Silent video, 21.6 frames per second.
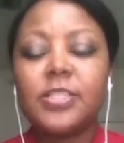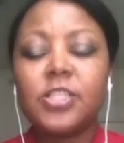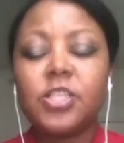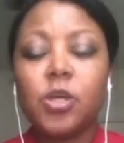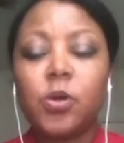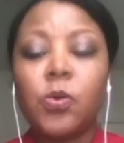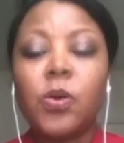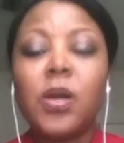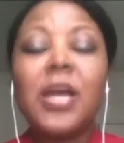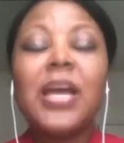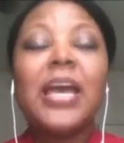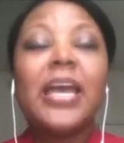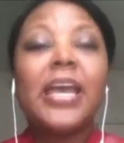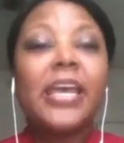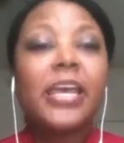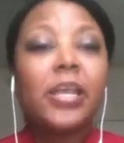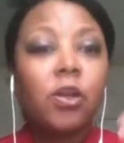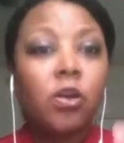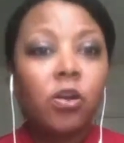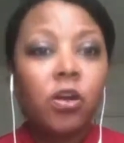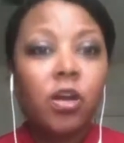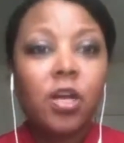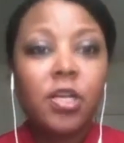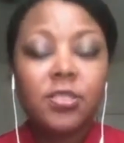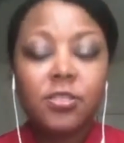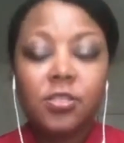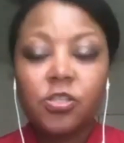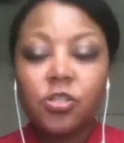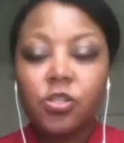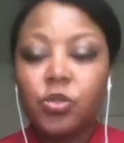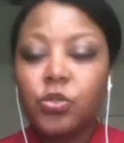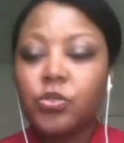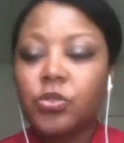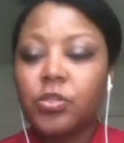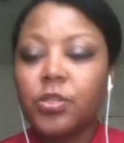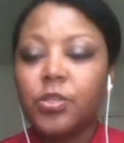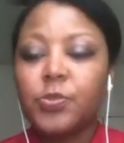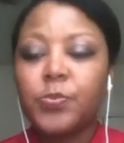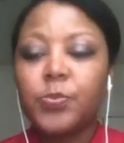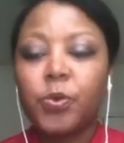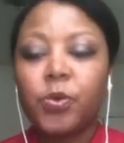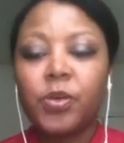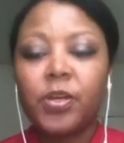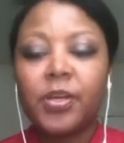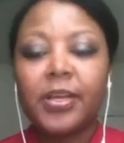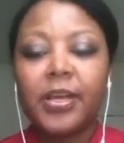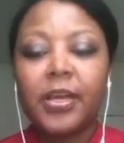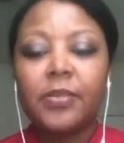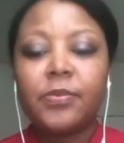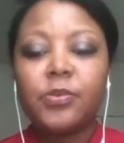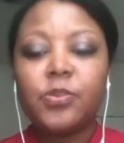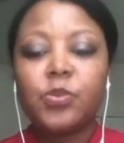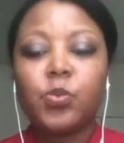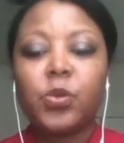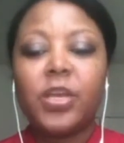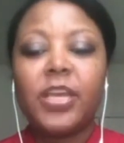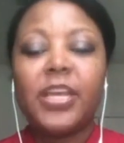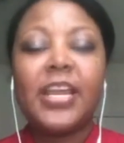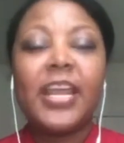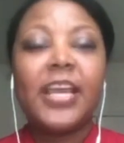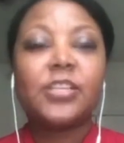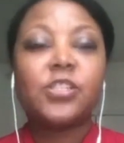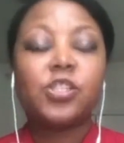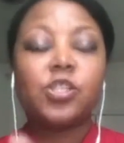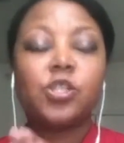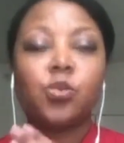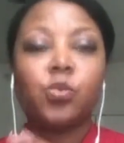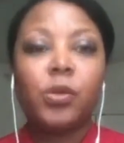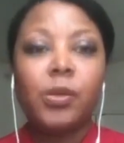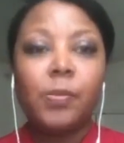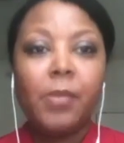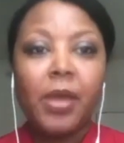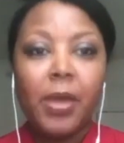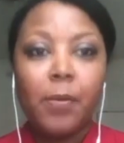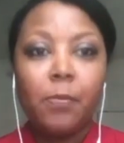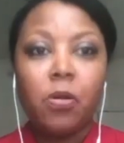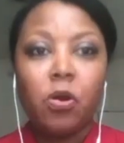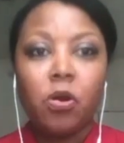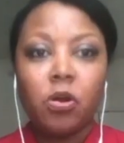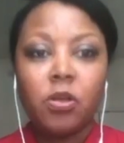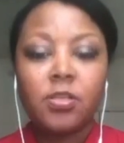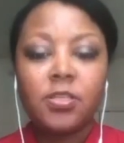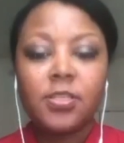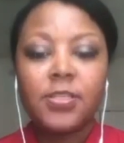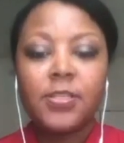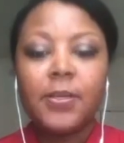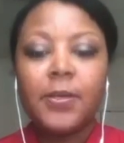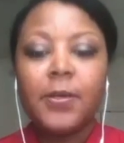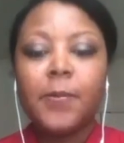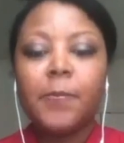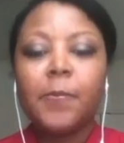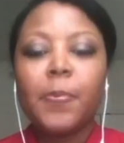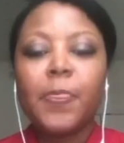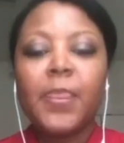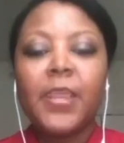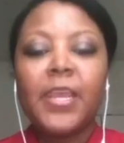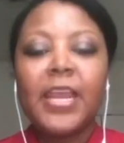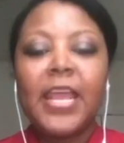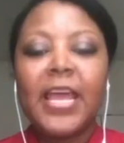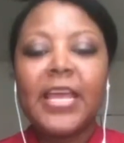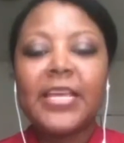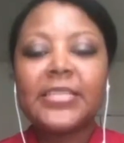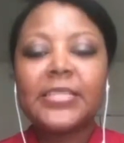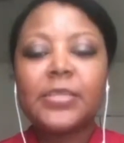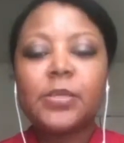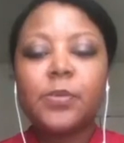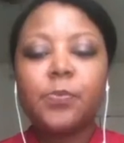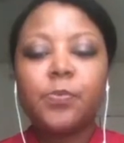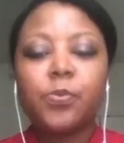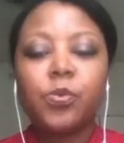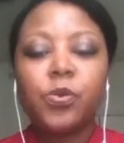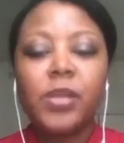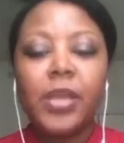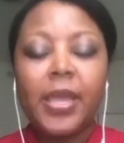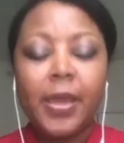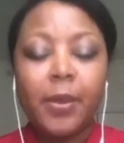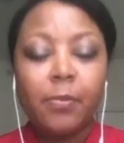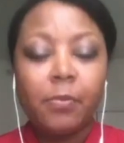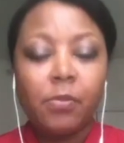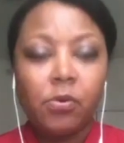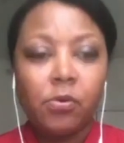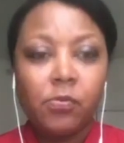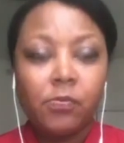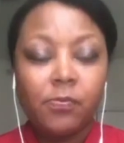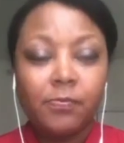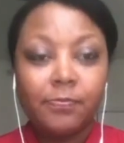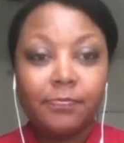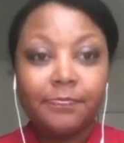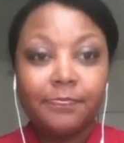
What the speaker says: So in our Constitution, it's broken down this way. It has three main parts. It has the preamble,